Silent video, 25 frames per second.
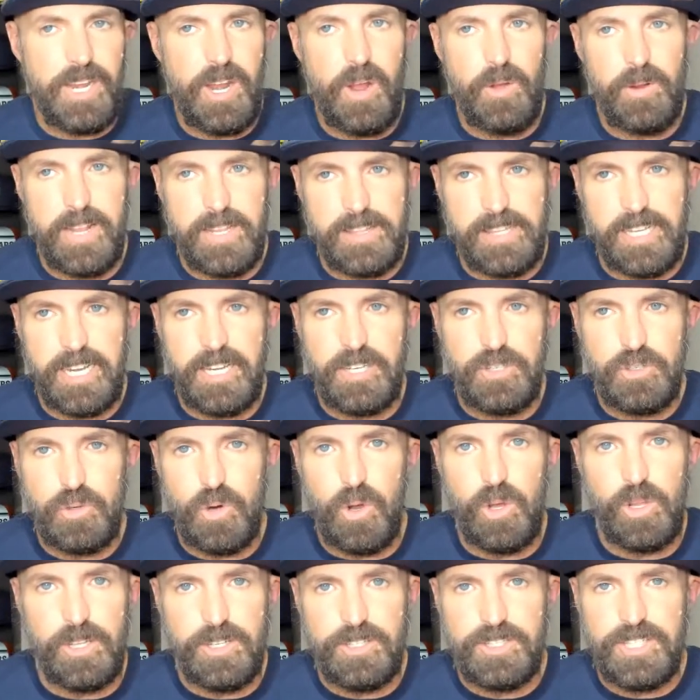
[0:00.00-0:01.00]
You don't get the
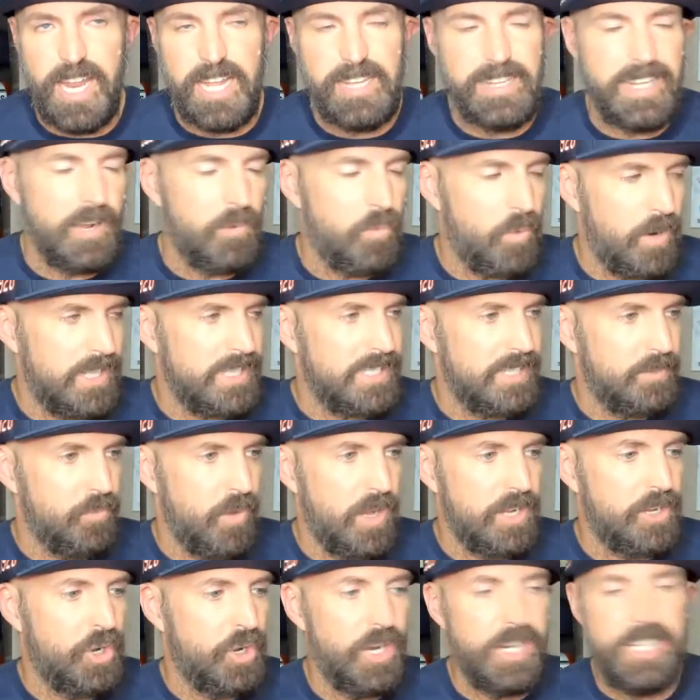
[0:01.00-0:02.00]
controllers yet. Like,
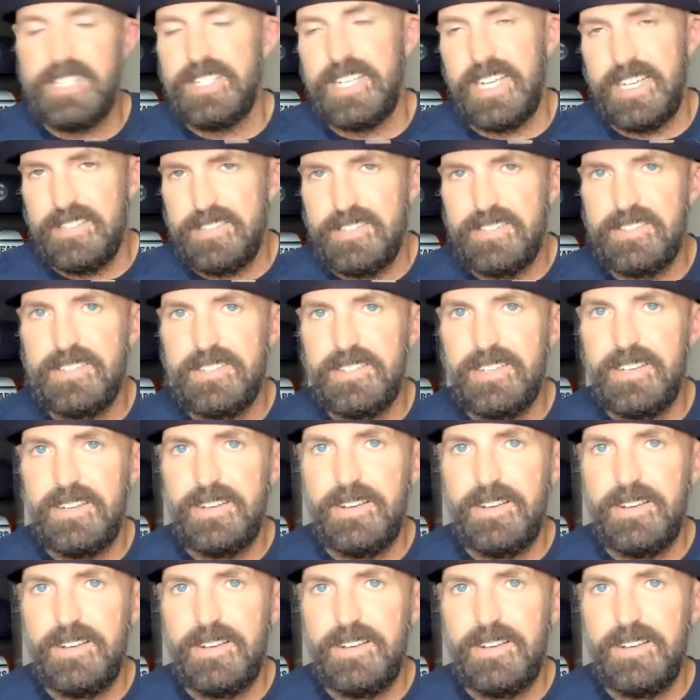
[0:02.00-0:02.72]
what good is this?